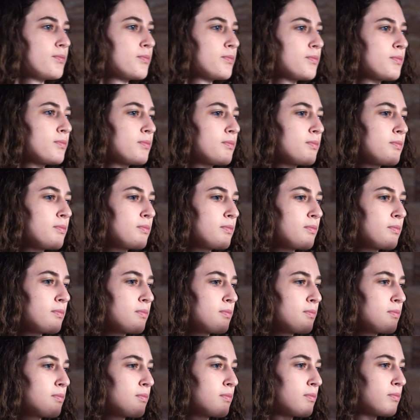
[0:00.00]

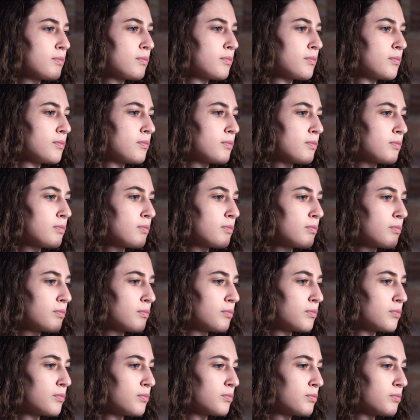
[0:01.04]

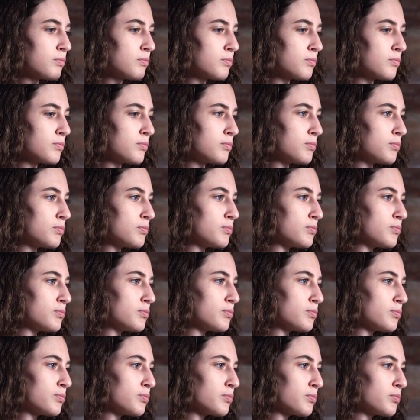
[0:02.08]

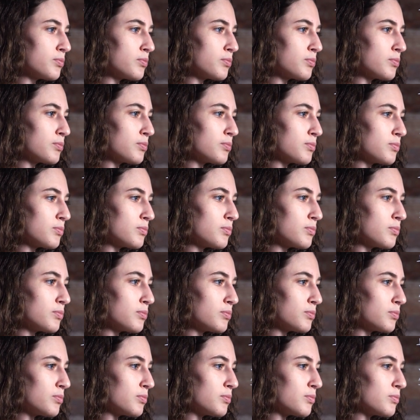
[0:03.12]

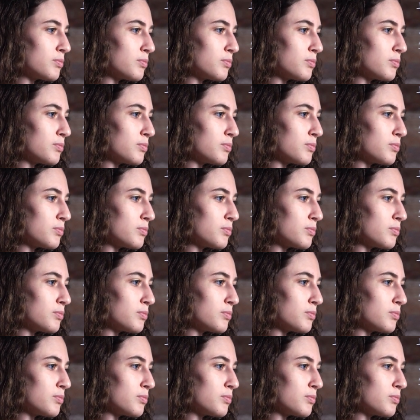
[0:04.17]
Nothing is said.